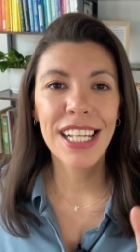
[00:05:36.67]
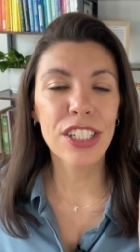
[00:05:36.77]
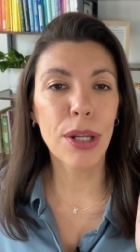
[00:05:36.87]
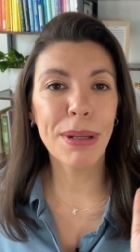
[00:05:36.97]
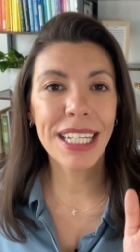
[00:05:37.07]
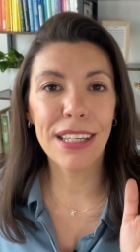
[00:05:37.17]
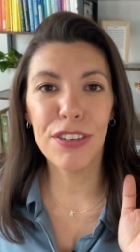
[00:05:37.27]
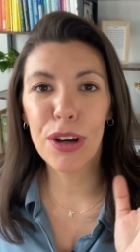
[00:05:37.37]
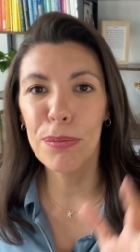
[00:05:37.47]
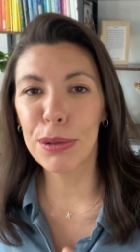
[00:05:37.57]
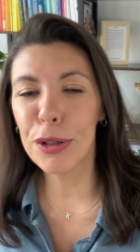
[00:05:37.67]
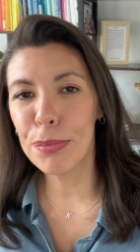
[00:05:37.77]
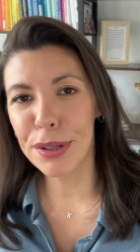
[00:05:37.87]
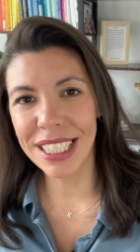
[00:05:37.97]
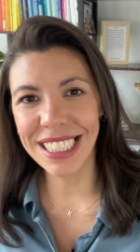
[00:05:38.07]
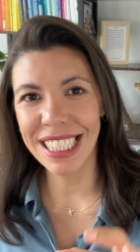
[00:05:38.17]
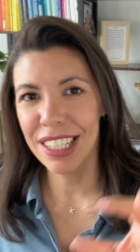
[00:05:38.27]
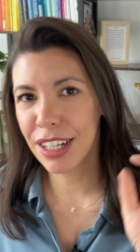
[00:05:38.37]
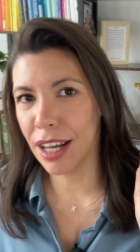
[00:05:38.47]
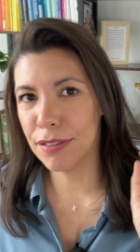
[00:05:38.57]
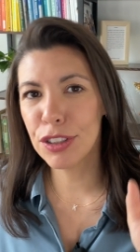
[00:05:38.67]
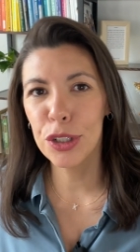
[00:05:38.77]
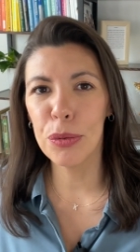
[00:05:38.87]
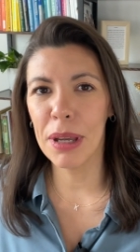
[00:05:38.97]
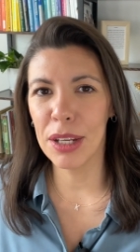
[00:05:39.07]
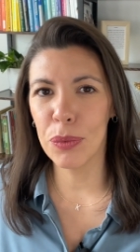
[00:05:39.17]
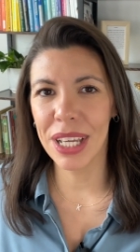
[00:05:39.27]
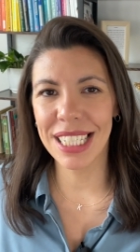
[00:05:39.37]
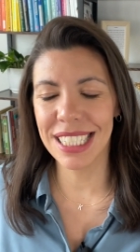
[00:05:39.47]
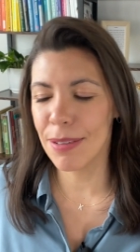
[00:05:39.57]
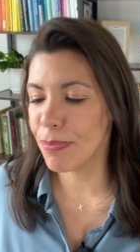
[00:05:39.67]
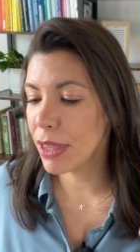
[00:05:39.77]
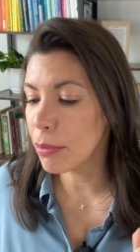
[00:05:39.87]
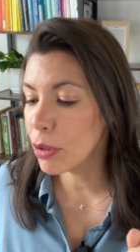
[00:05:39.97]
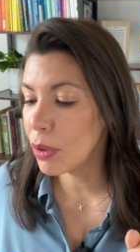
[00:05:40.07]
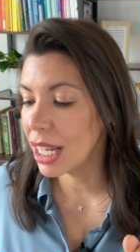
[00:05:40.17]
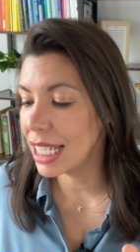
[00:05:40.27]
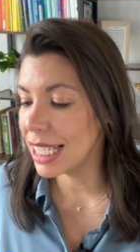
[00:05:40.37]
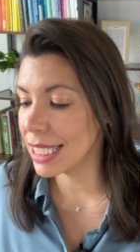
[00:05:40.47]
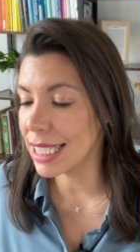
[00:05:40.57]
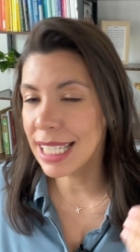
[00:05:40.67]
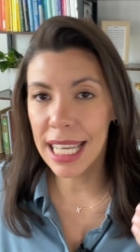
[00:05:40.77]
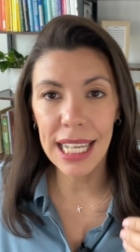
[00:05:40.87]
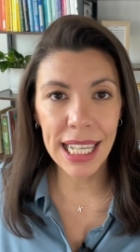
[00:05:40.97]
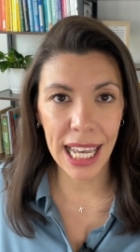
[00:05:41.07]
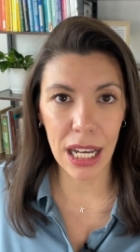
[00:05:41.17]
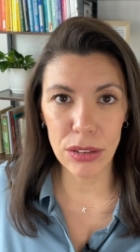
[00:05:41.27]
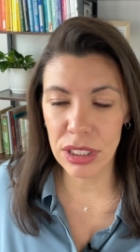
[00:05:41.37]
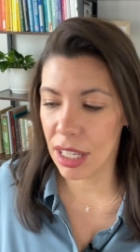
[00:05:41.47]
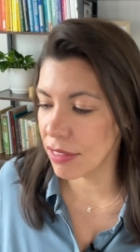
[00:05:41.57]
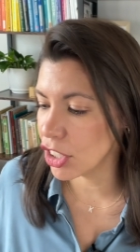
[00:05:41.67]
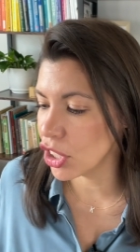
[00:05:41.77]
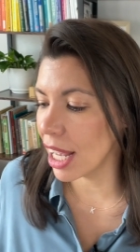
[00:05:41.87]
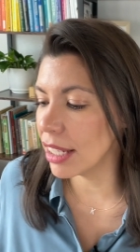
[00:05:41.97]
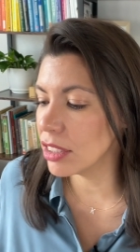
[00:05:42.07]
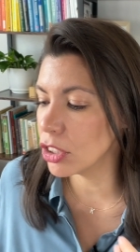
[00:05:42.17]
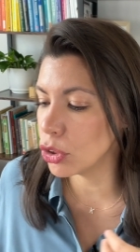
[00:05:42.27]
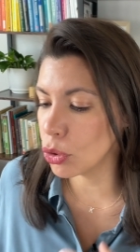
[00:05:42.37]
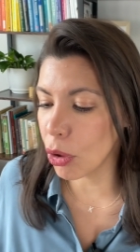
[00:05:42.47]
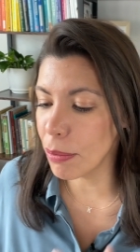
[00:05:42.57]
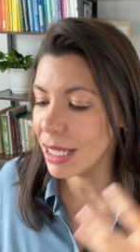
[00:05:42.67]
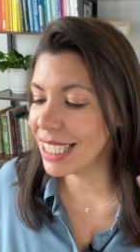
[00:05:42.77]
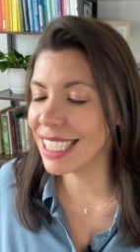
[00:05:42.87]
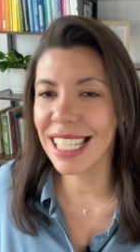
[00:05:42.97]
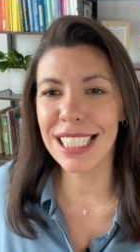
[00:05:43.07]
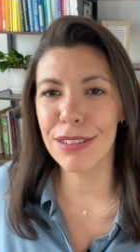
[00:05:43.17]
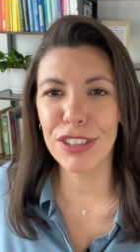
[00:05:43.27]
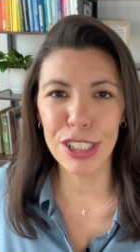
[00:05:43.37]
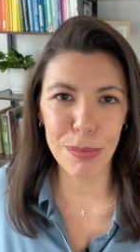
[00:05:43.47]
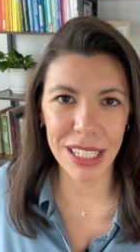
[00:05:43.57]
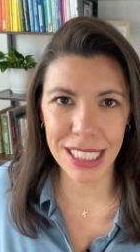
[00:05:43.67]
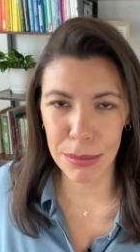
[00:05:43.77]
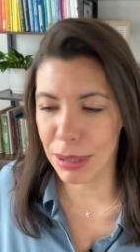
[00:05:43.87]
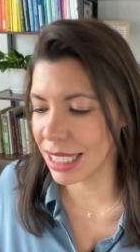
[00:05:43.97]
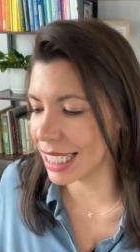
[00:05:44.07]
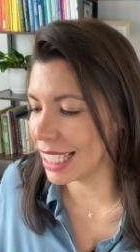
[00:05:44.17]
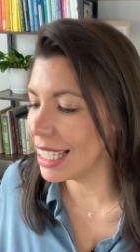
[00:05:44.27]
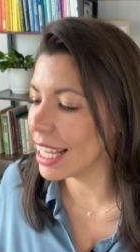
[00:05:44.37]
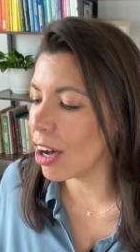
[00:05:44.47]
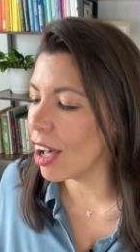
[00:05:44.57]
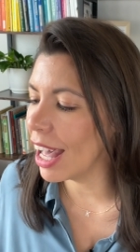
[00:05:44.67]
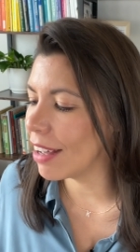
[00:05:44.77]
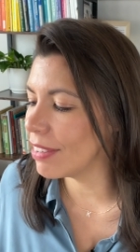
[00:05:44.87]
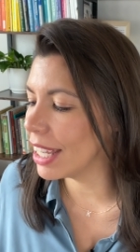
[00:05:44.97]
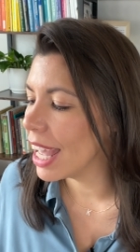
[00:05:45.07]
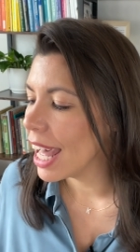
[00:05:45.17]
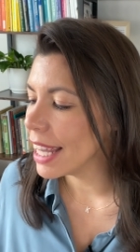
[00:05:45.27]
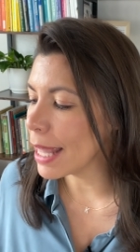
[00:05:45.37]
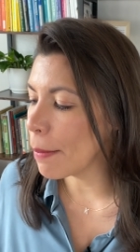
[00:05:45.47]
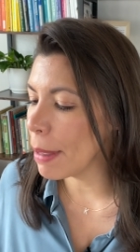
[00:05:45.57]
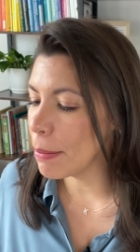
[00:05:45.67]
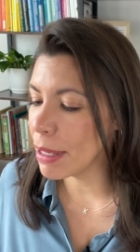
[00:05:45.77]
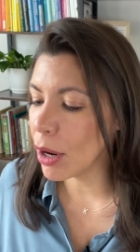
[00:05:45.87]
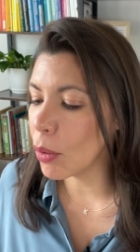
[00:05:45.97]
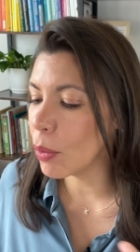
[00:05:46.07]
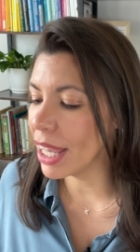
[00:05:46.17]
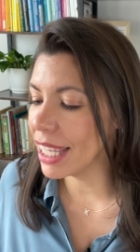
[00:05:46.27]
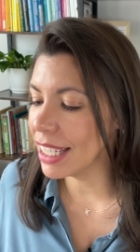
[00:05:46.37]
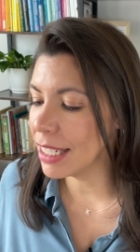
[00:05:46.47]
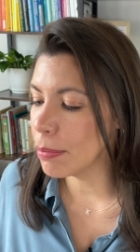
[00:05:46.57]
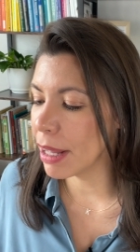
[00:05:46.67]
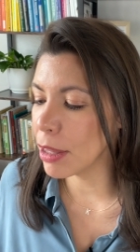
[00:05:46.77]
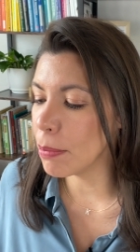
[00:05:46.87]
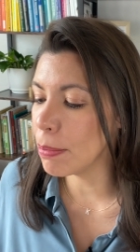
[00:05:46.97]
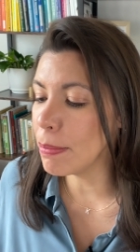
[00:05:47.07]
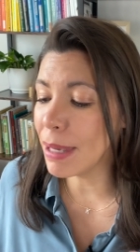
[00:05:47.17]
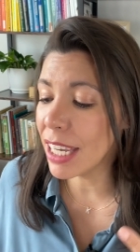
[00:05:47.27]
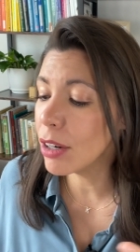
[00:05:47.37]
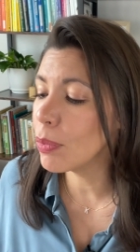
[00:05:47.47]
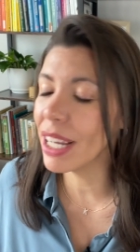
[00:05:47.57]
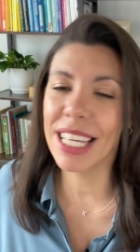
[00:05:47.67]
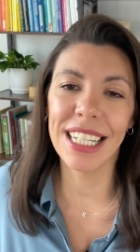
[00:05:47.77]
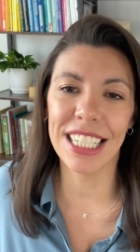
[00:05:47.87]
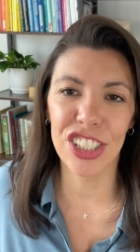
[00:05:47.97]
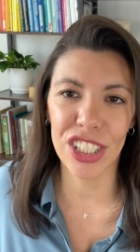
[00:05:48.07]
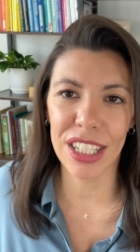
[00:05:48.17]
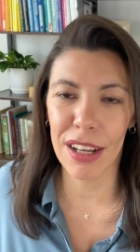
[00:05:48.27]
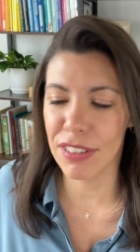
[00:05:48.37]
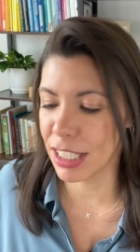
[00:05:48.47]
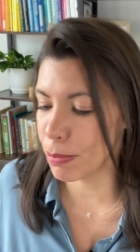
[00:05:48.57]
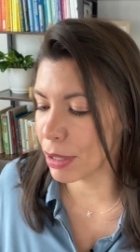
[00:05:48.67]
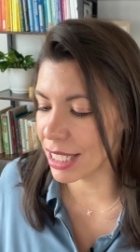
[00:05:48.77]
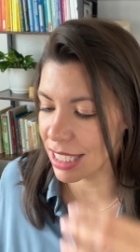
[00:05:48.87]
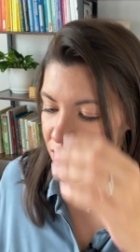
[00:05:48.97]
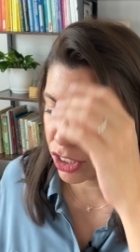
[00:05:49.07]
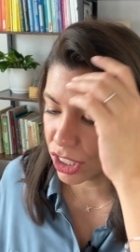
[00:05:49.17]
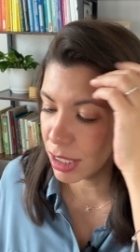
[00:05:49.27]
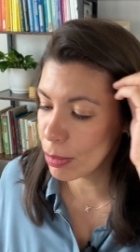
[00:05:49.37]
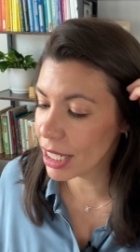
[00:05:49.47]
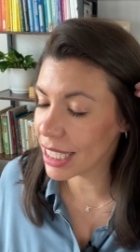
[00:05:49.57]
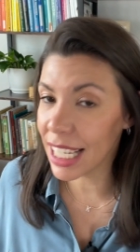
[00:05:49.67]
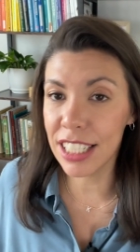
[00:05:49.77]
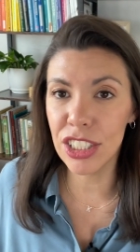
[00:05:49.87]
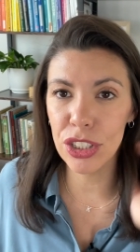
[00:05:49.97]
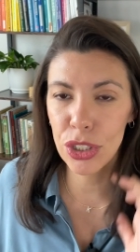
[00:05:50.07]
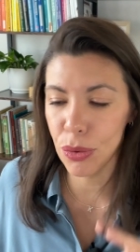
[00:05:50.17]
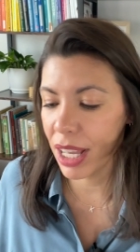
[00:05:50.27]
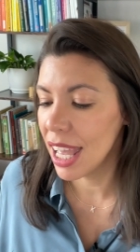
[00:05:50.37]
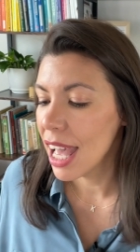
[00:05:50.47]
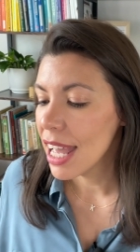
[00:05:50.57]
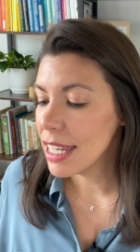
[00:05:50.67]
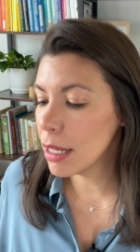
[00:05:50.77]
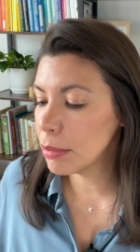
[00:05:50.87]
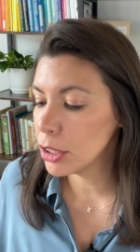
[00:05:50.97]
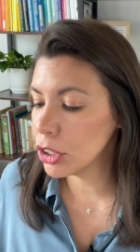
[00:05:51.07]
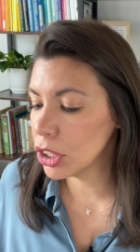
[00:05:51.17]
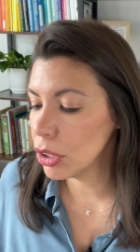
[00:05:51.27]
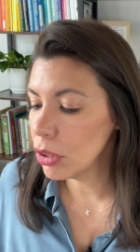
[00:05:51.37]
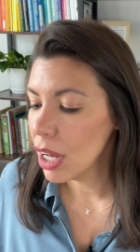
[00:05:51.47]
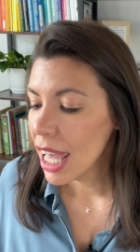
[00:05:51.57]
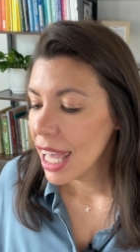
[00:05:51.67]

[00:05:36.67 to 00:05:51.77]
So I'm going to give you a blueprint here of two main ways. Number one is to take account of the child's dormant sense of responsibility, they all have it, that may be awakened by the mere recognition of its presence. So just bring attention to it. Number two,